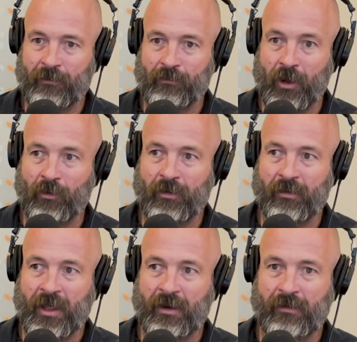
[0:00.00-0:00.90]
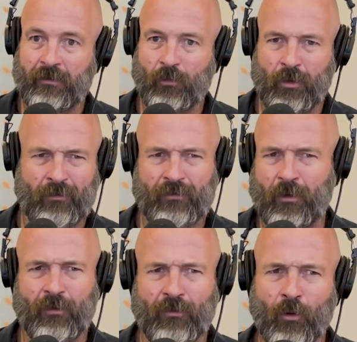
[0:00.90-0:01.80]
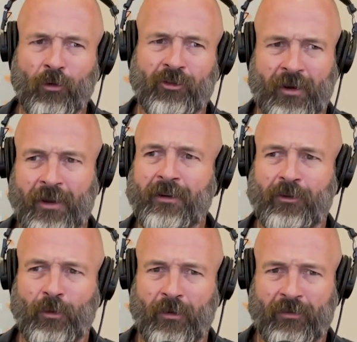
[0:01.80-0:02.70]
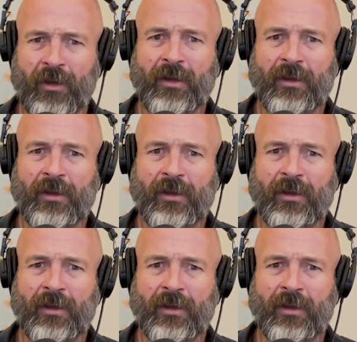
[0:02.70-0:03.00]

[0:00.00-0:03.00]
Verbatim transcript: boat that were very fortunate to have